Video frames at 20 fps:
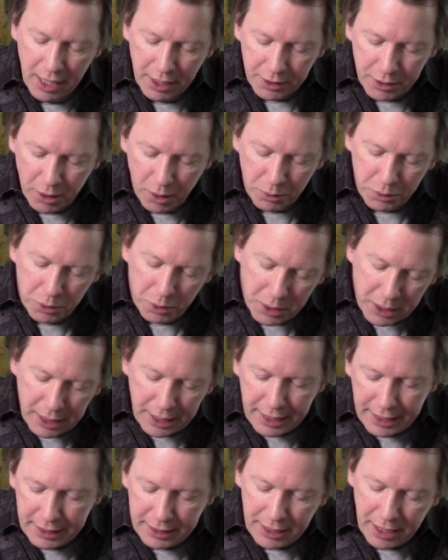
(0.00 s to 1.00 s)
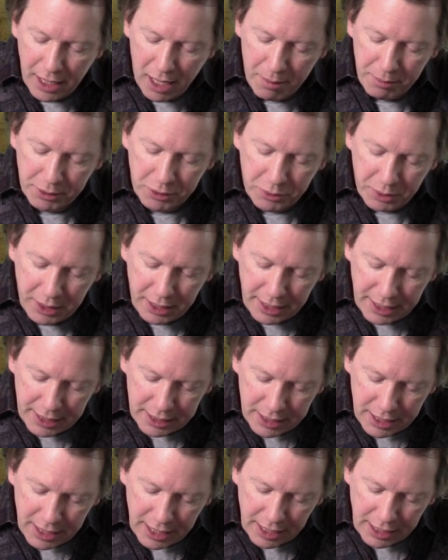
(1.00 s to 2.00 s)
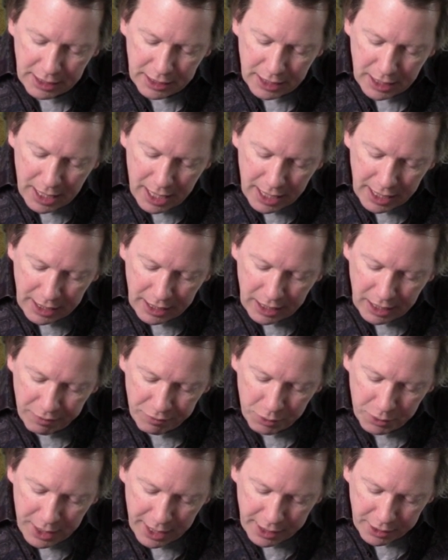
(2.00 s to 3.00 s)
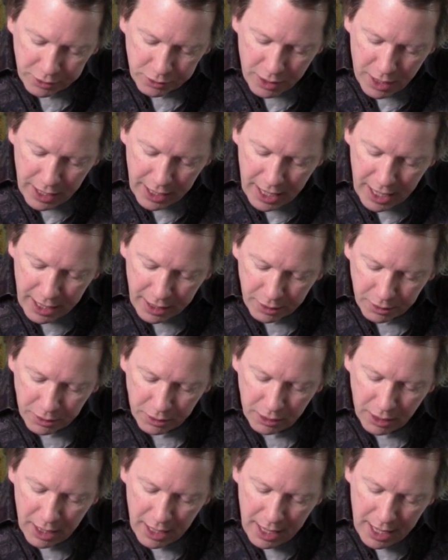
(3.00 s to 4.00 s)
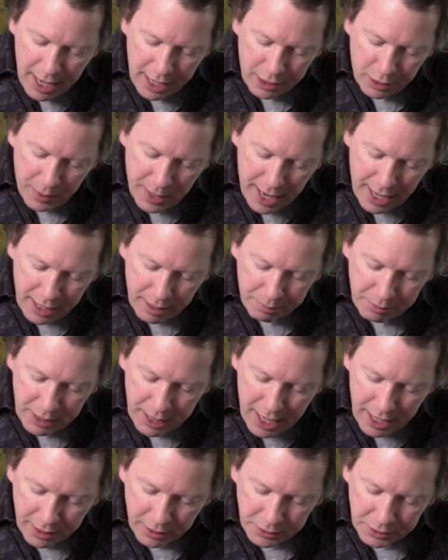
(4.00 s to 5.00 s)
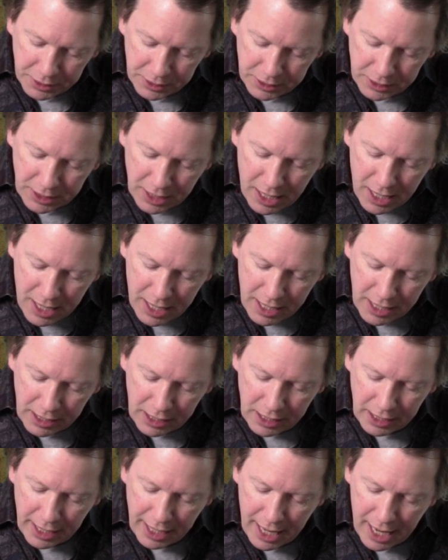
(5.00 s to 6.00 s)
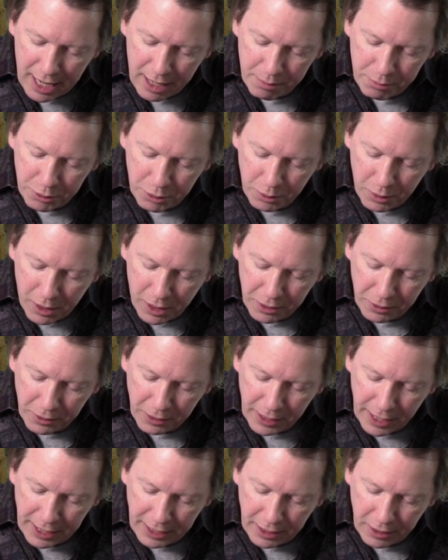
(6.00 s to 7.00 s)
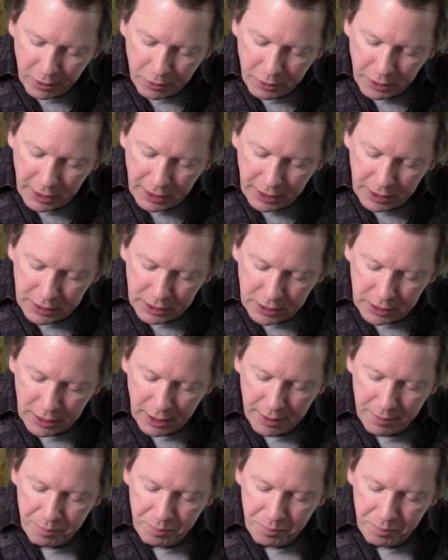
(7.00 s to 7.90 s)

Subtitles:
So Euclidean geometry is things like if you take a triangle and you add up the angles inside, they add up to 180 degrees.